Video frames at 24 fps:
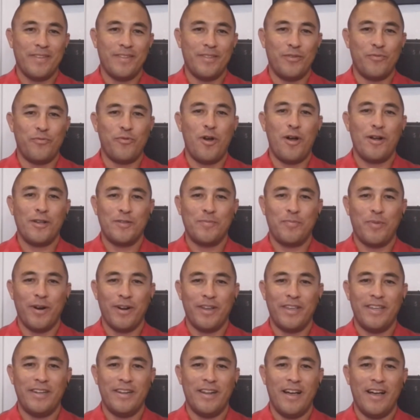Ross
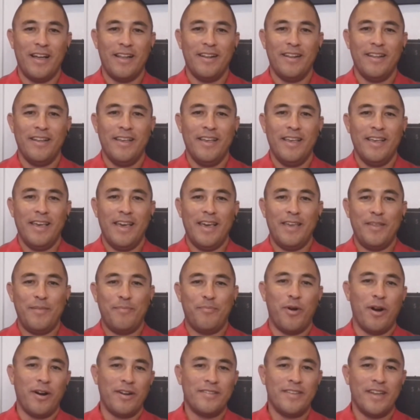parking lot, and then
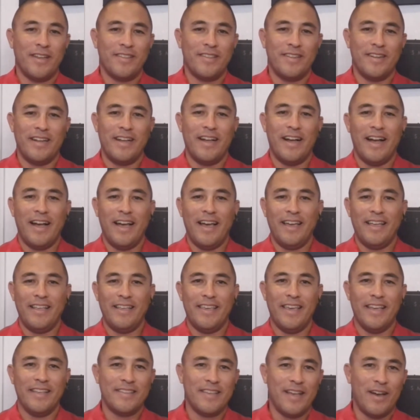parks next to the guy and
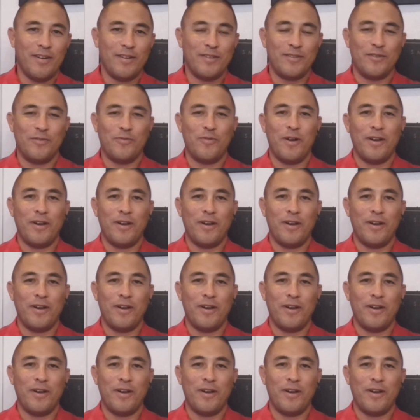gets out and starts